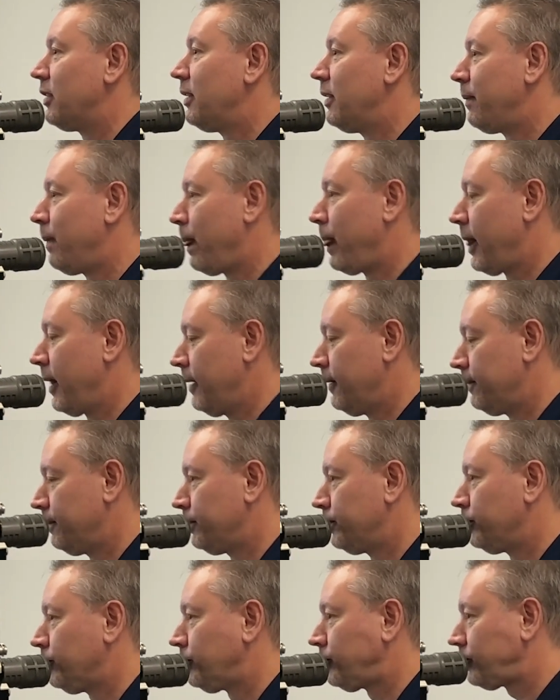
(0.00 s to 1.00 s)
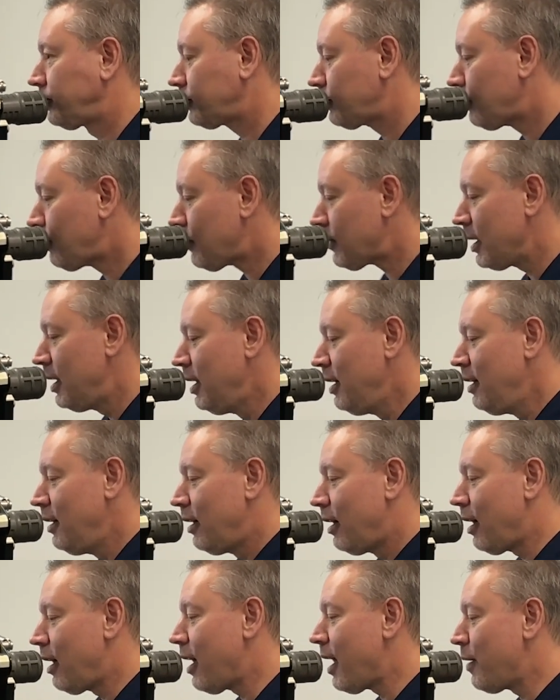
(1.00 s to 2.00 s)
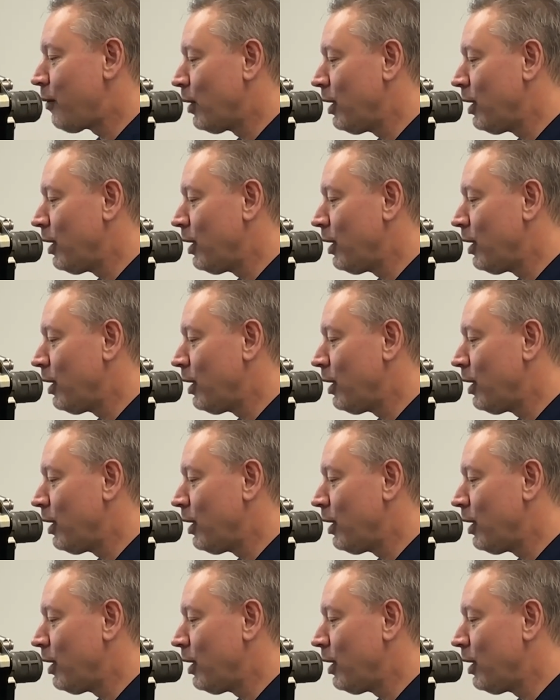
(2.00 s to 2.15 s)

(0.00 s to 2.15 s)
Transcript: Wonderful. Well, give us an update. What are some of the things that are happening?